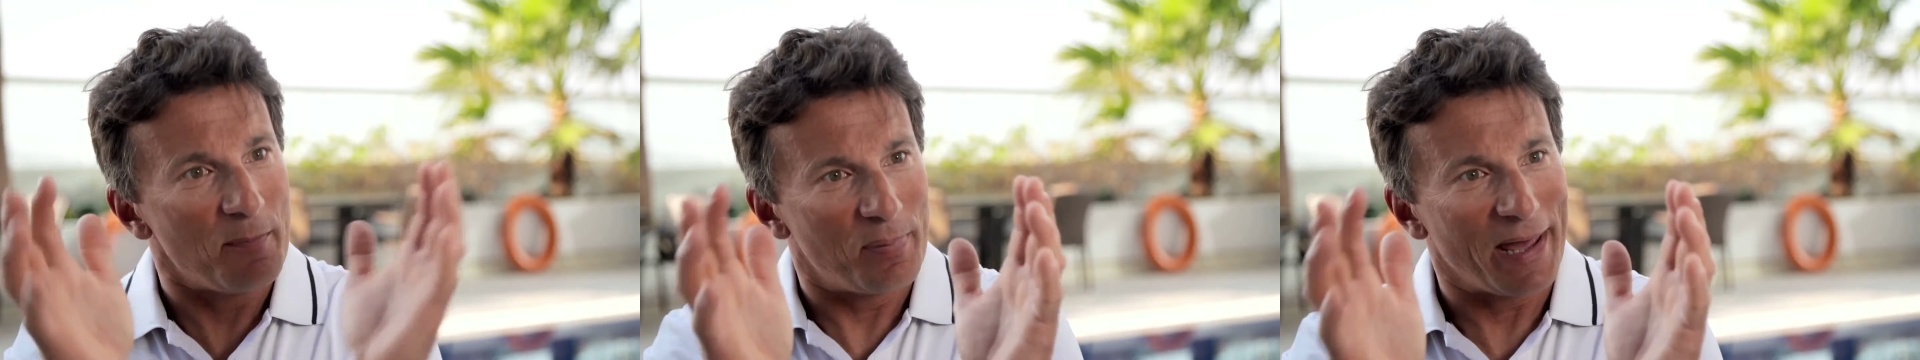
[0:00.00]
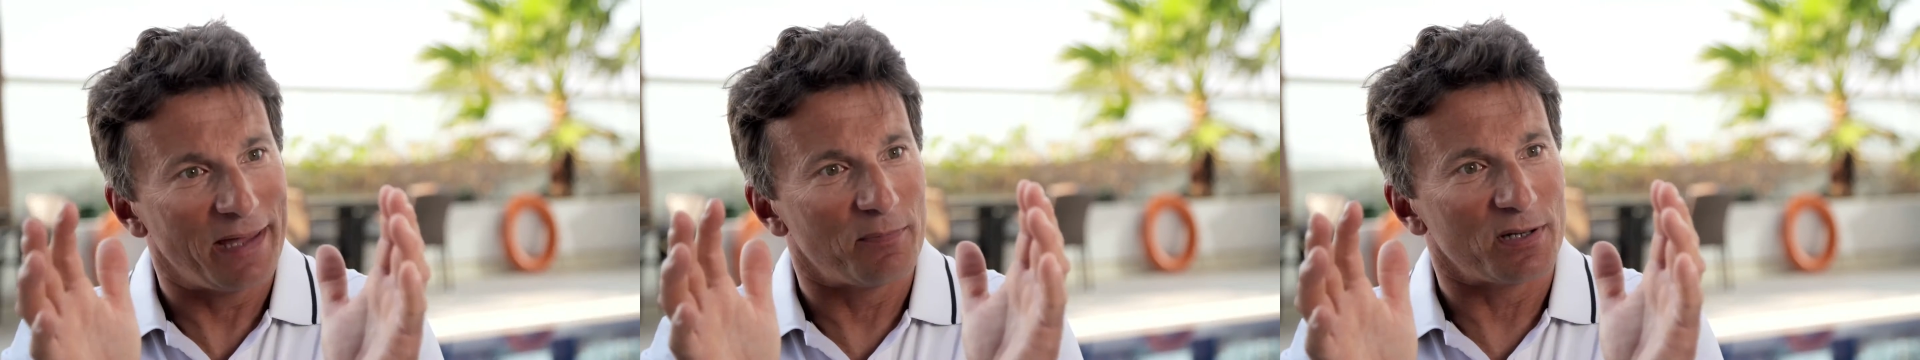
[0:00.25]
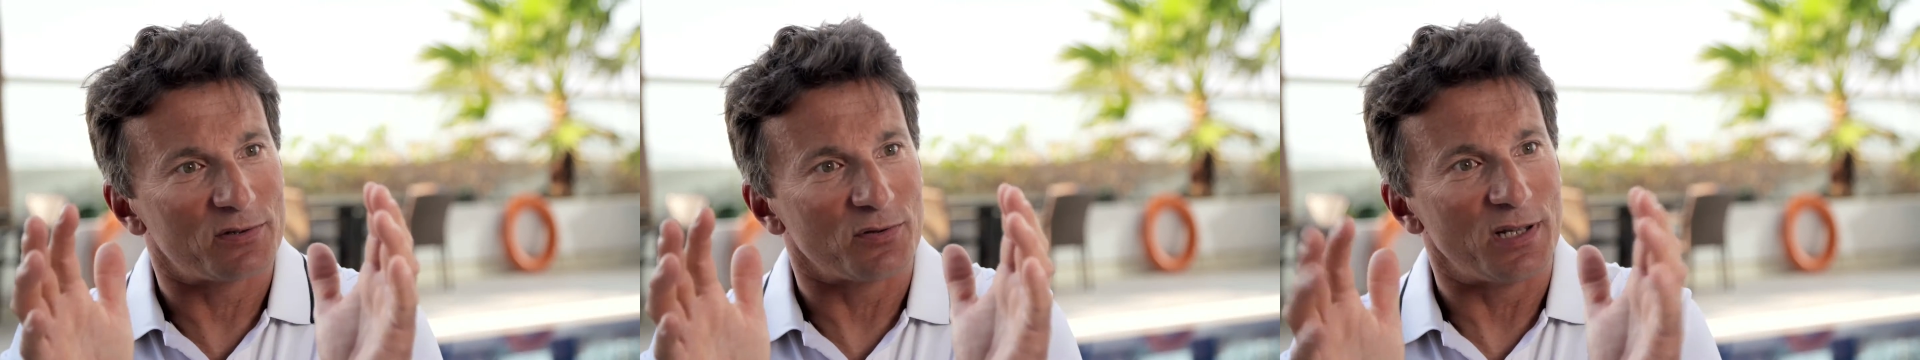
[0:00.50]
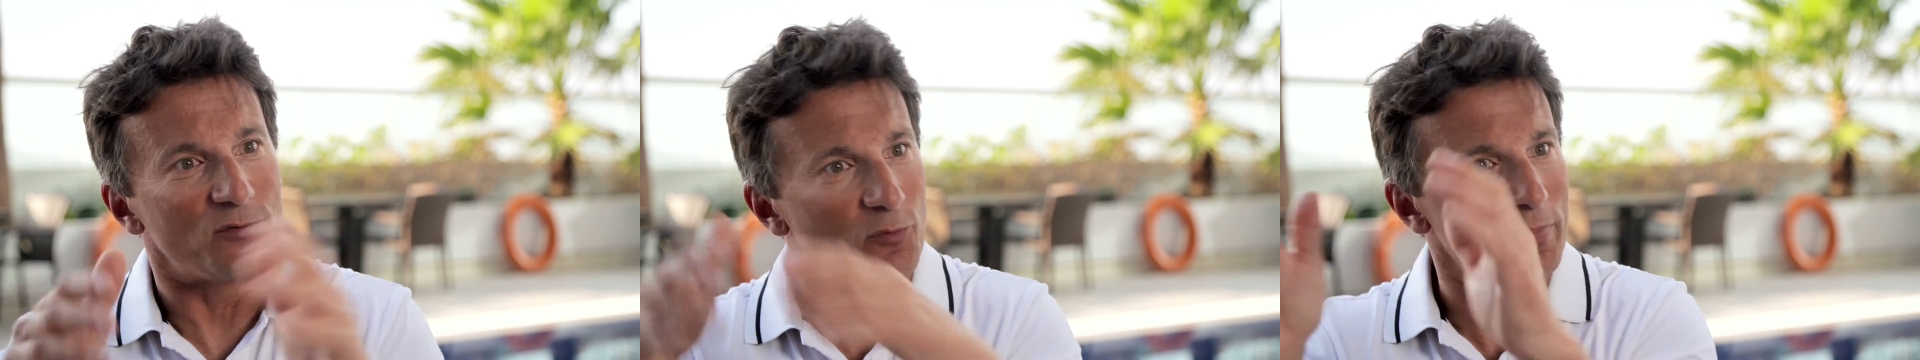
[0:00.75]
plane, but you
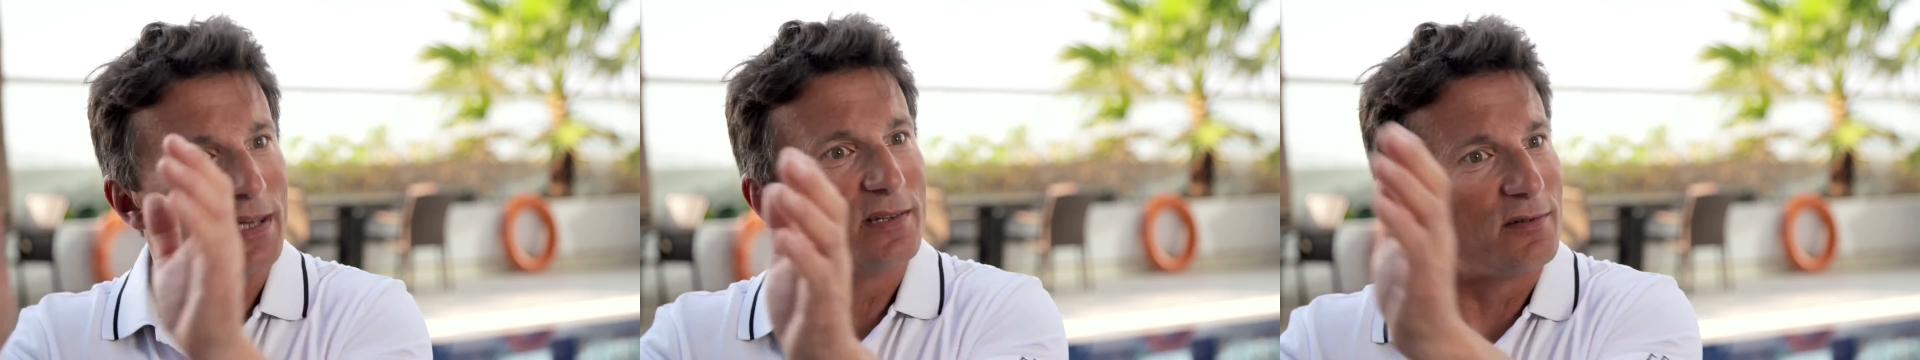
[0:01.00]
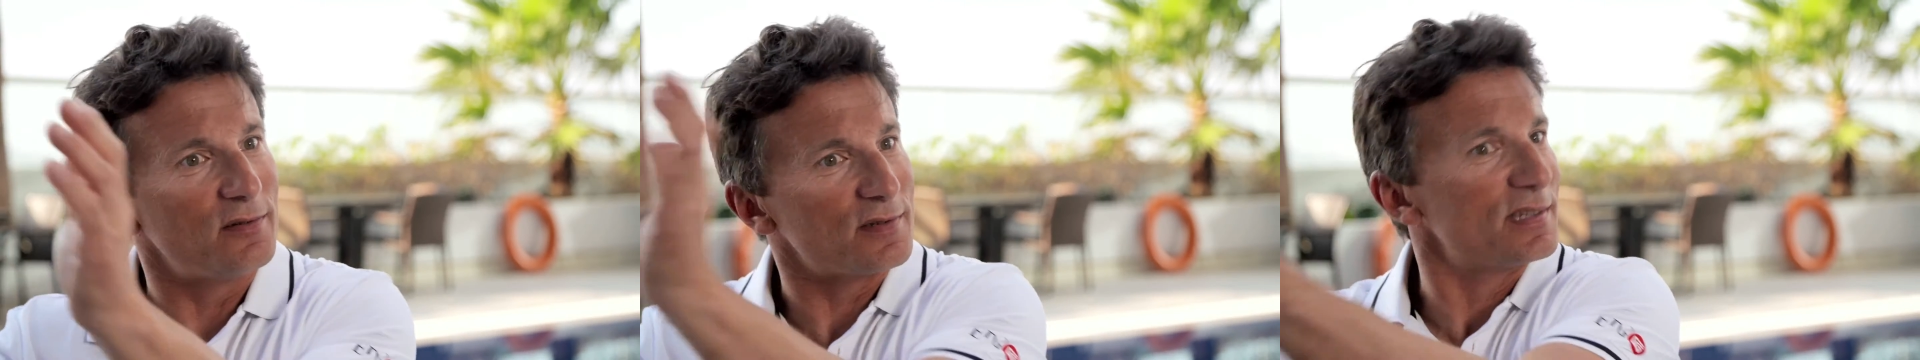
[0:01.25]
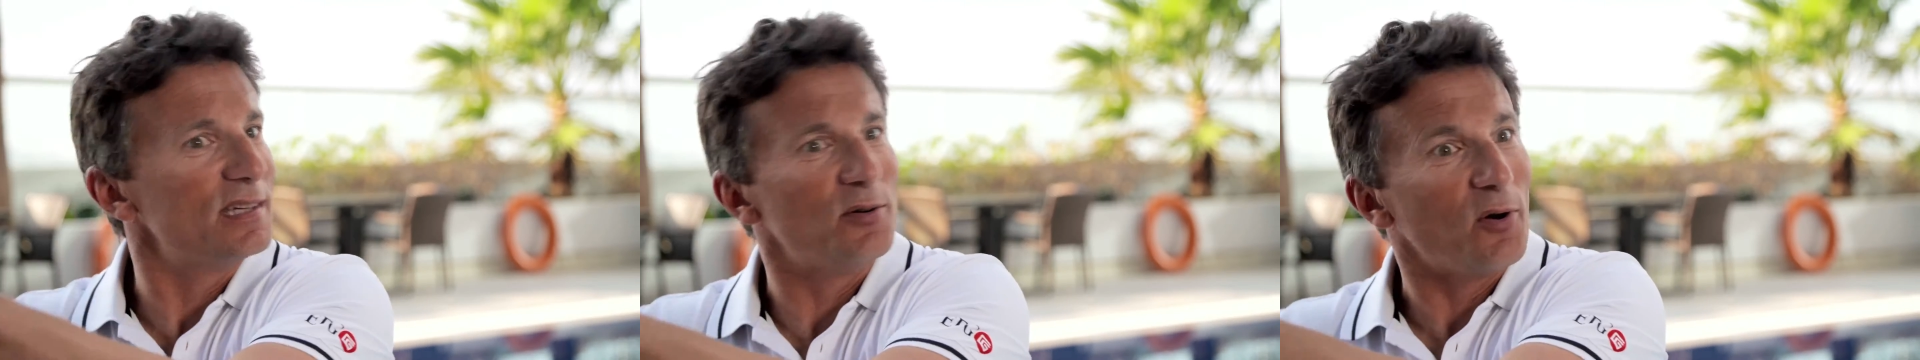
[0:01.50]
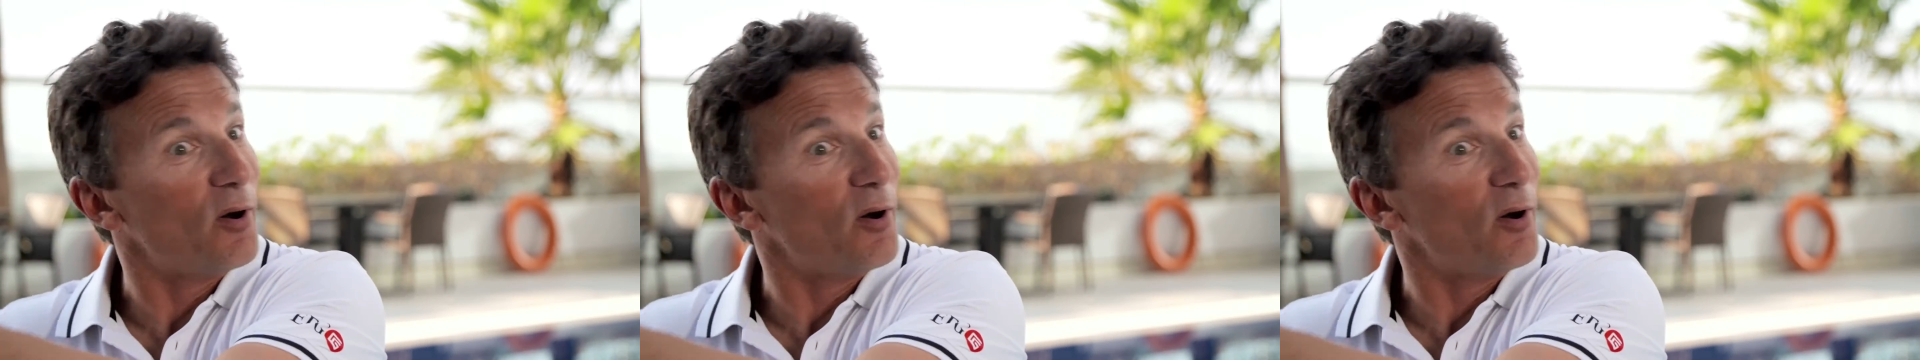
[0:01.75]
need to beat the sea